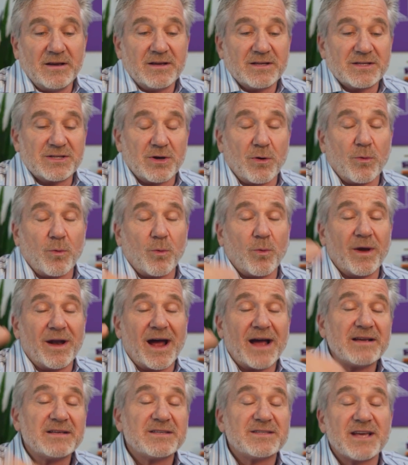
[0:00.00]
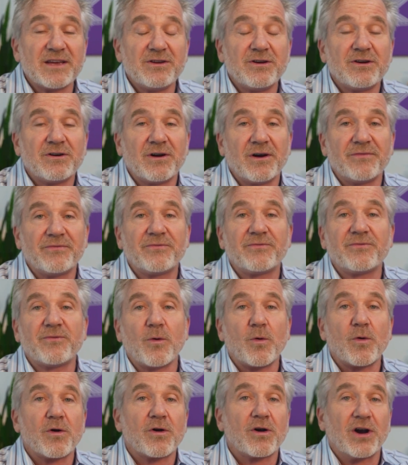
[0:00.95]
So when I say you're a
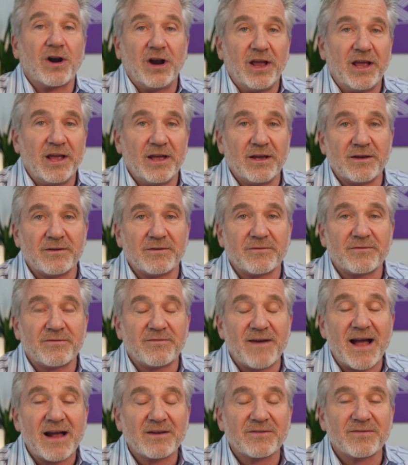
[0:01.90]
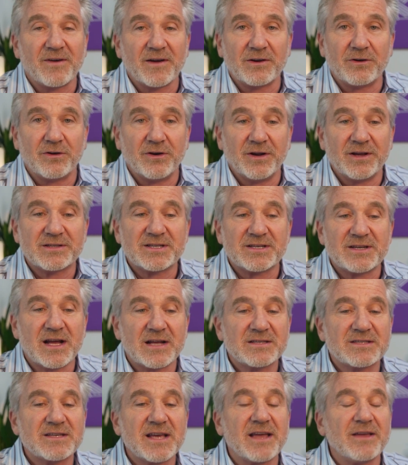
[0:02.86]
4 in Fact Finder, it's
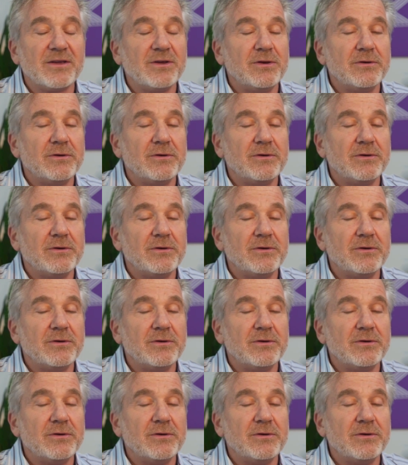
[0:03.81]
not saying you